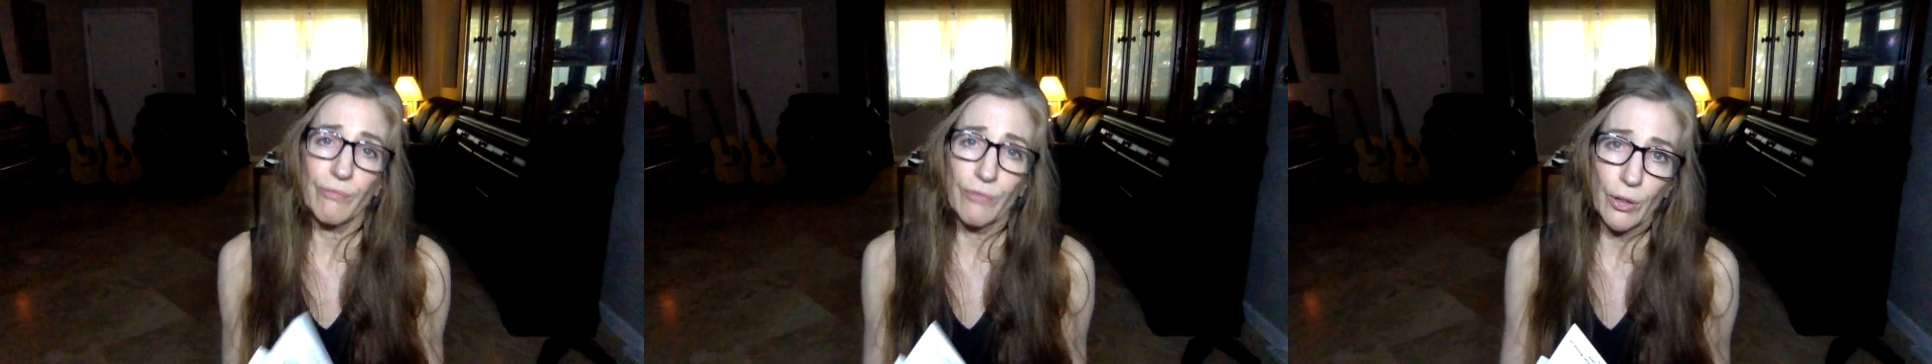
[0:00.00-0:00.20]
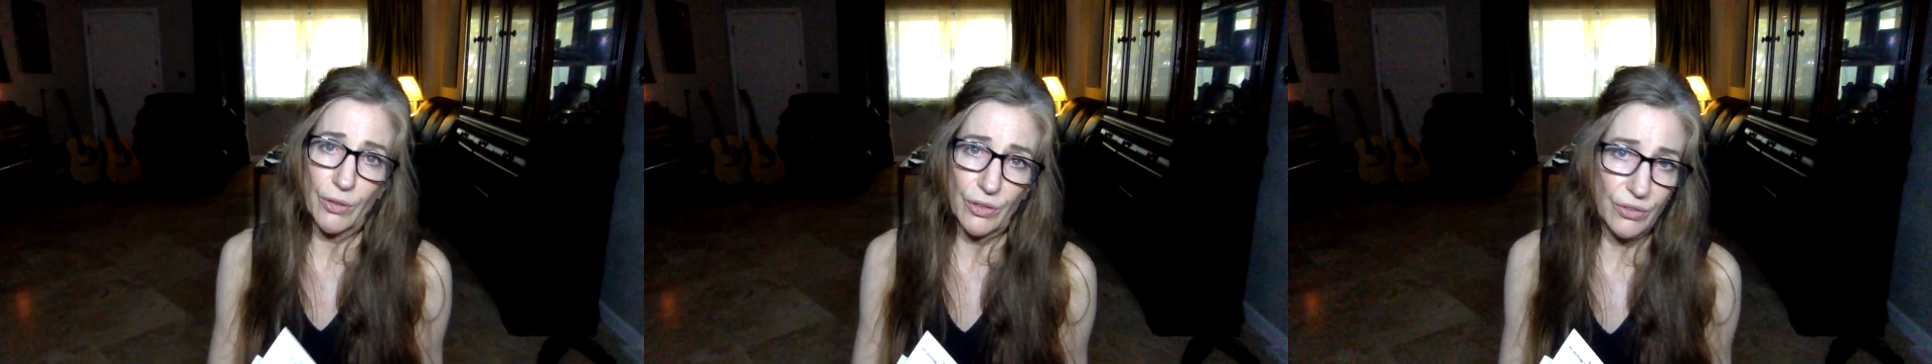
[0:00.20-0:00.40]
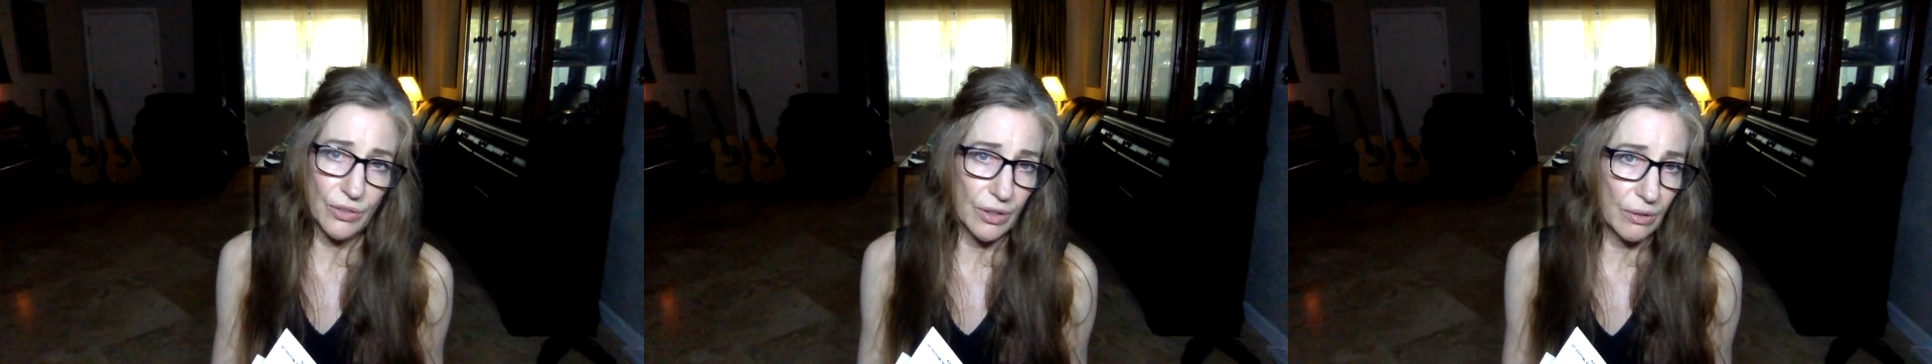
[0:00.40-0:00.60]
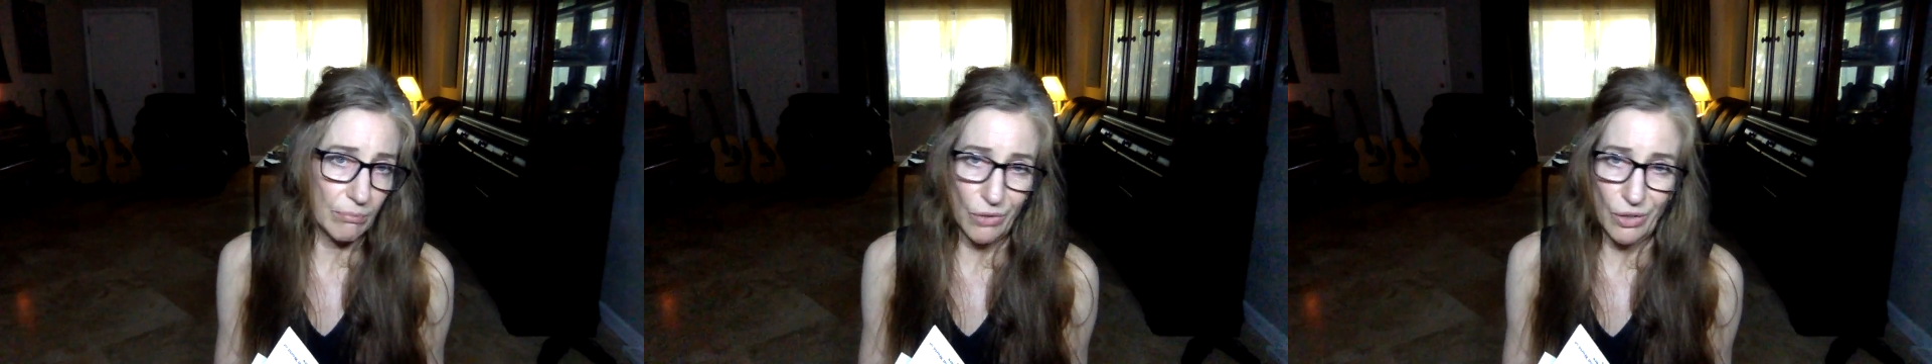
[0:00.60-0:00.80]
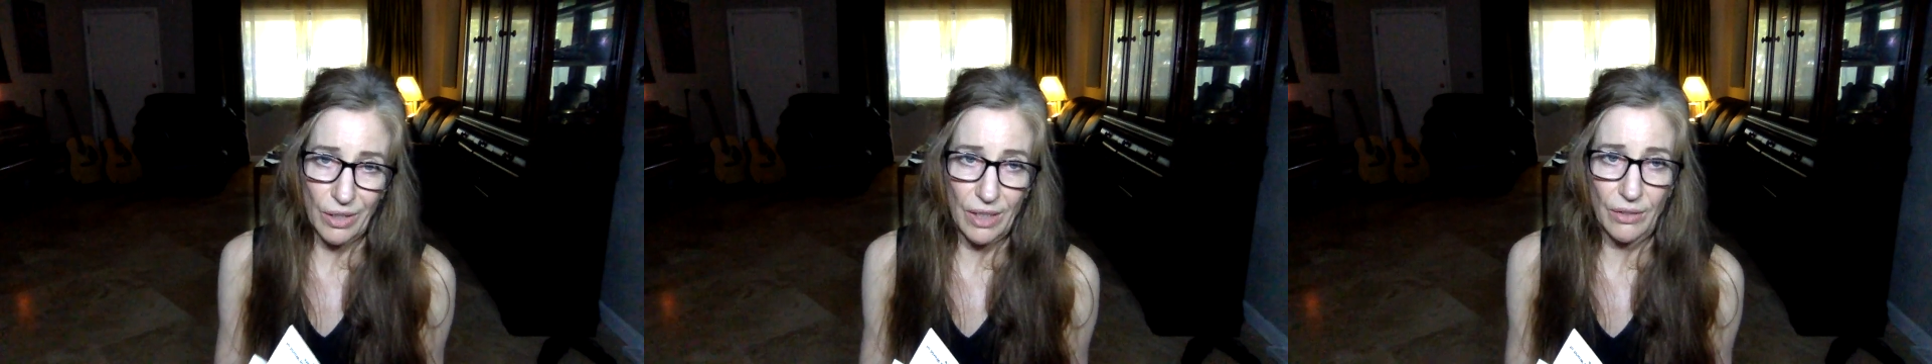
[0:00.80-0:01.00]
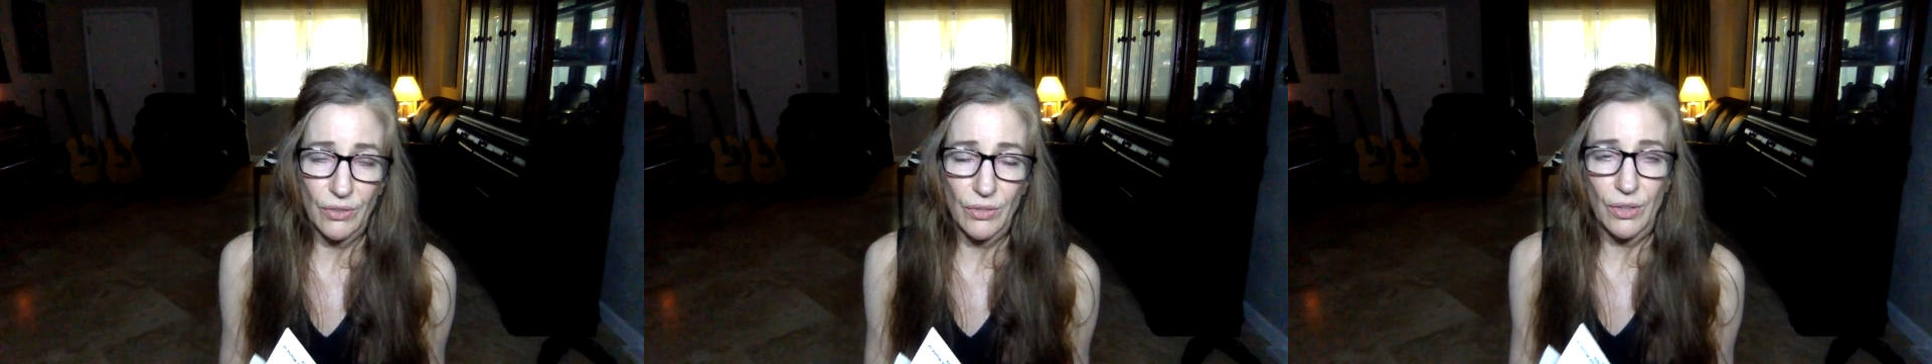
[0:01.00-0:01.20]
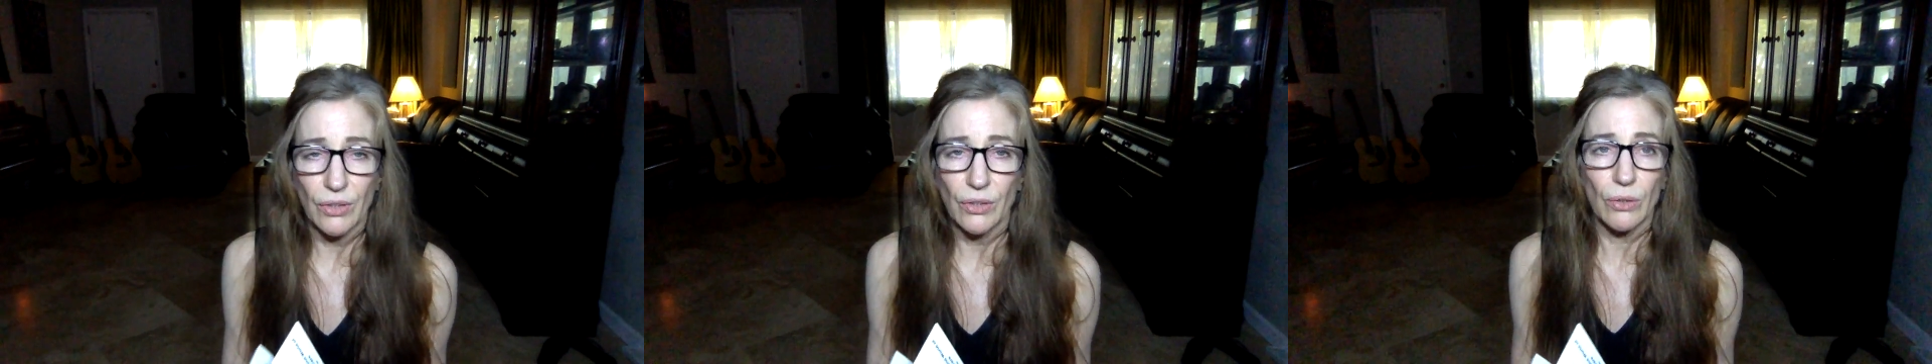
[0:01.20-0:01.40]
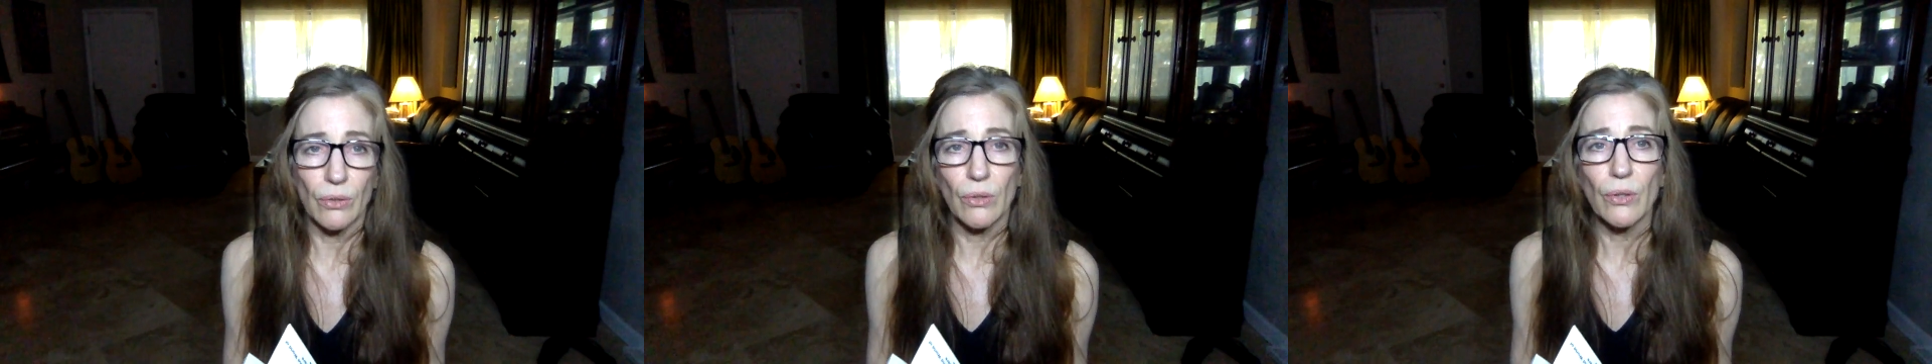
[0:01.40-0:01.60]
focusing more on
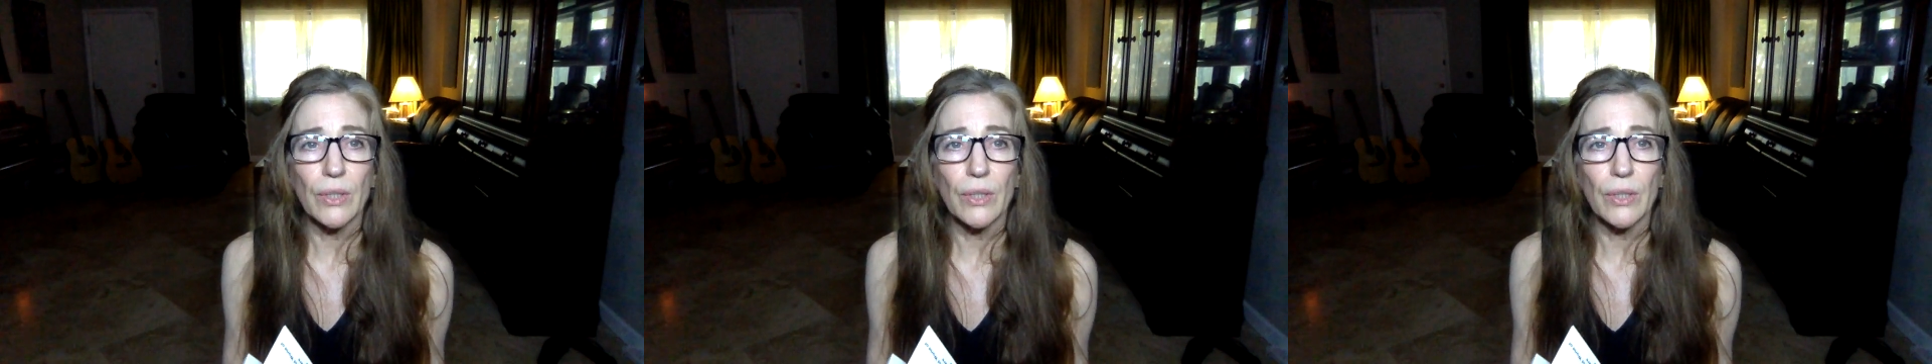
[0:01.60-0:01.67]
essential